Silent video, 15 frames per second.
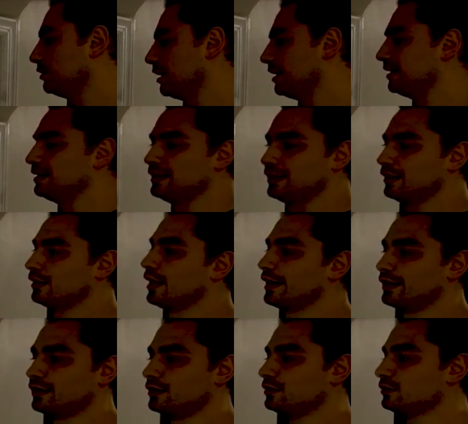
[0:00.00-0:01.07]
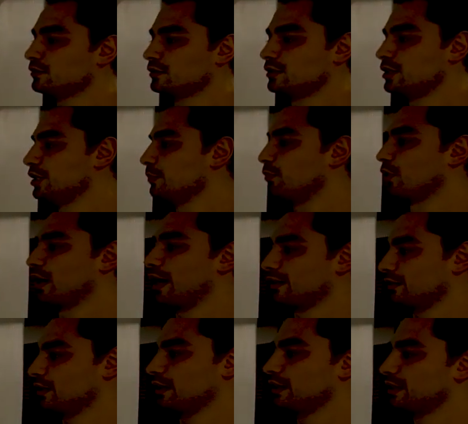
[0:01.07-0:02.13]
It needed like keyboard,
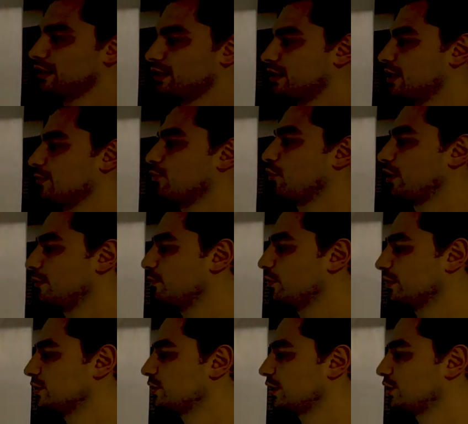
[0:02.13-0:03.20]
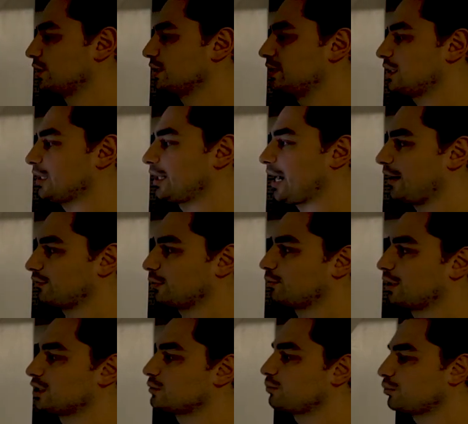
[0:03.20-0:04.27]
it needed keyboard input. So as you can see, like I have to
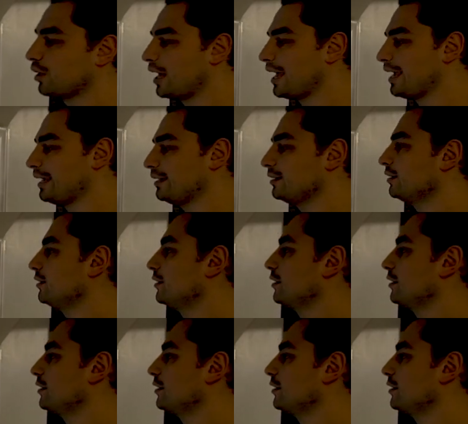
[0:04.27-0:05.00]
press play.